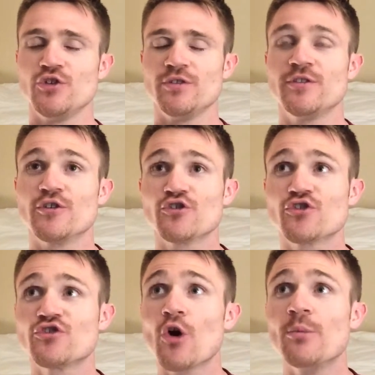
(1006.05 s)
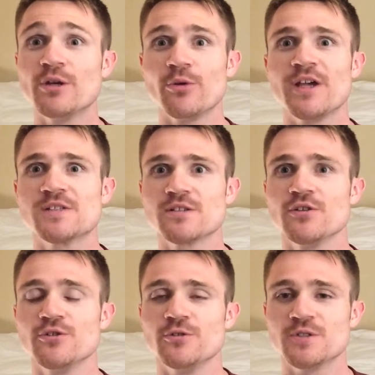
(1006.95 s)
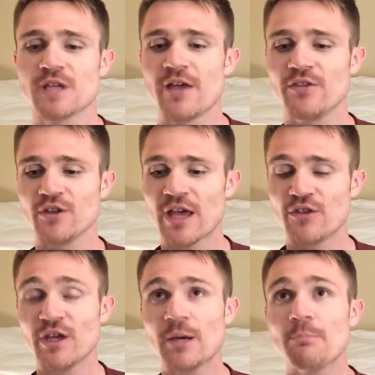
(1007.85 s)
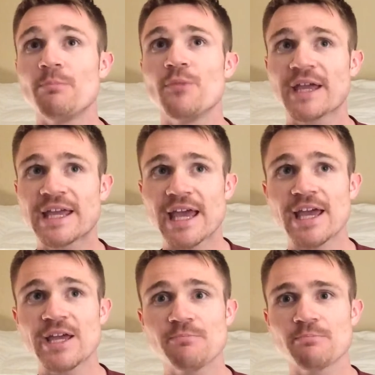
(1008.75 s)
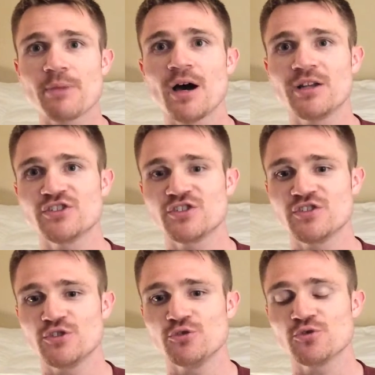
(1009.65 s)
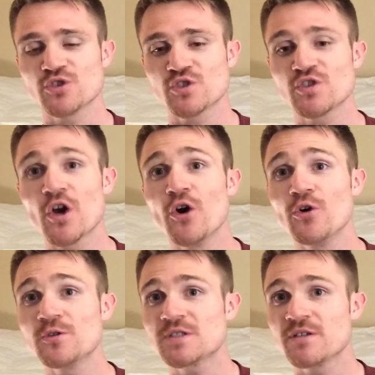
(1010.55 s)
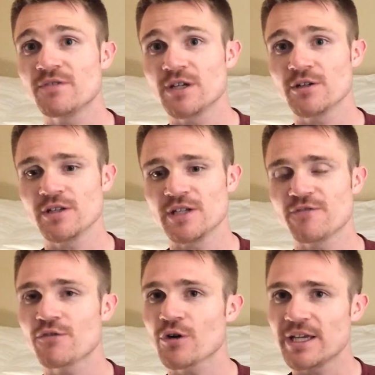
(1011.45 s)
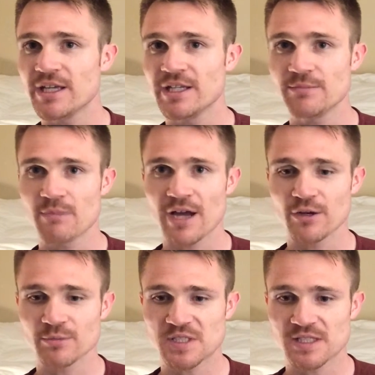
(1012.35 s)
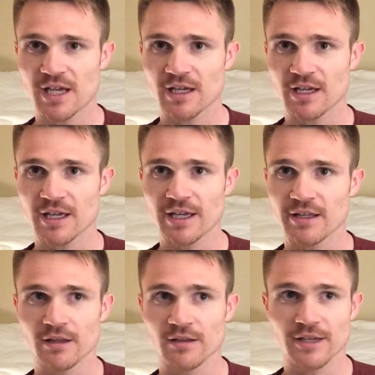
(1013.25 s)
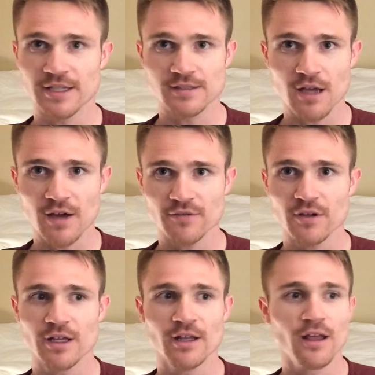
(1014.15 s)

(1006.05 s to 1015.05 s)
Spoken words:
there's so many ways to lose, and the game punishes you so severely for any minor mistake. It's not fun.